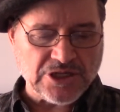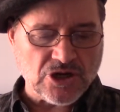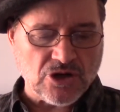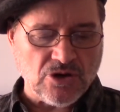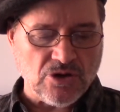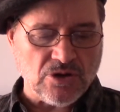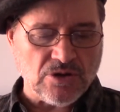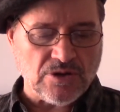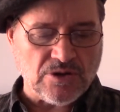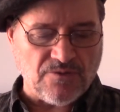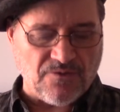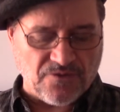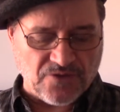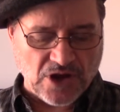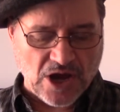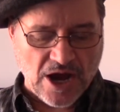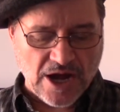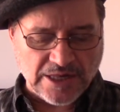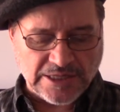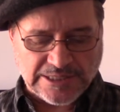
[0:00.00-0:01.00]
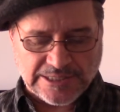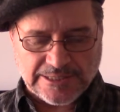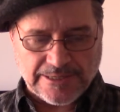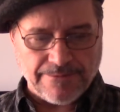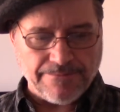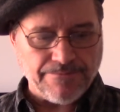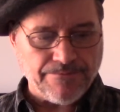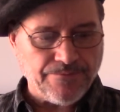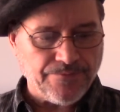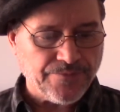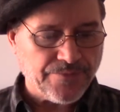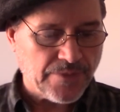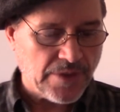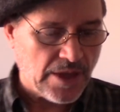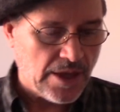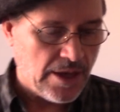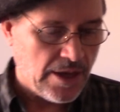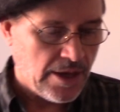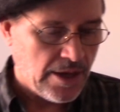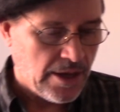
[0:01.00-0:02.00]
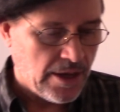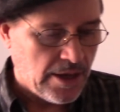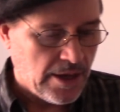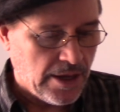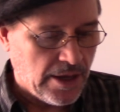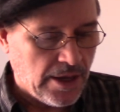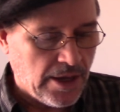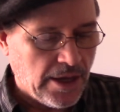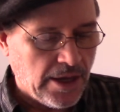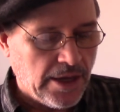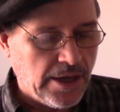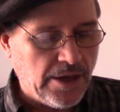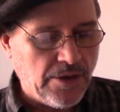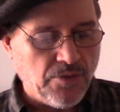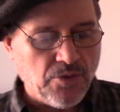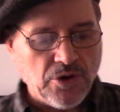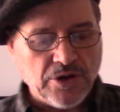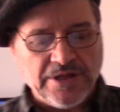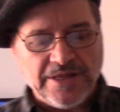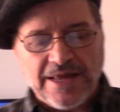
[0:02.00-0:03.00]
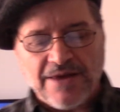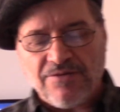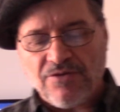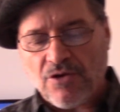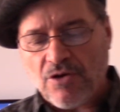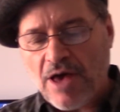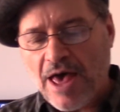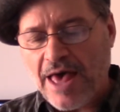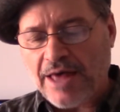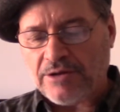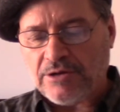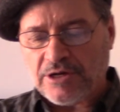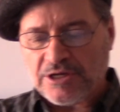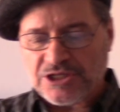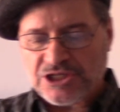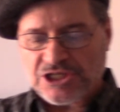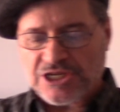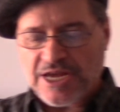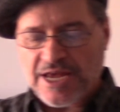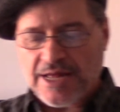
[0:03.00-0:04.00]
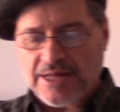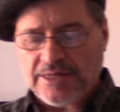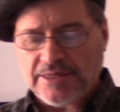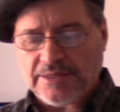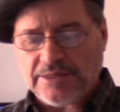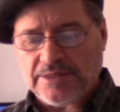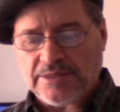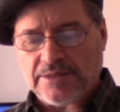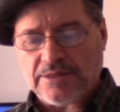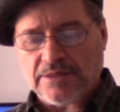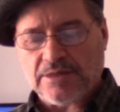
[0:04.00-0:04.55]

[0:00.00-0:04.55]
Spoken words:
thoughts, he would never had a chance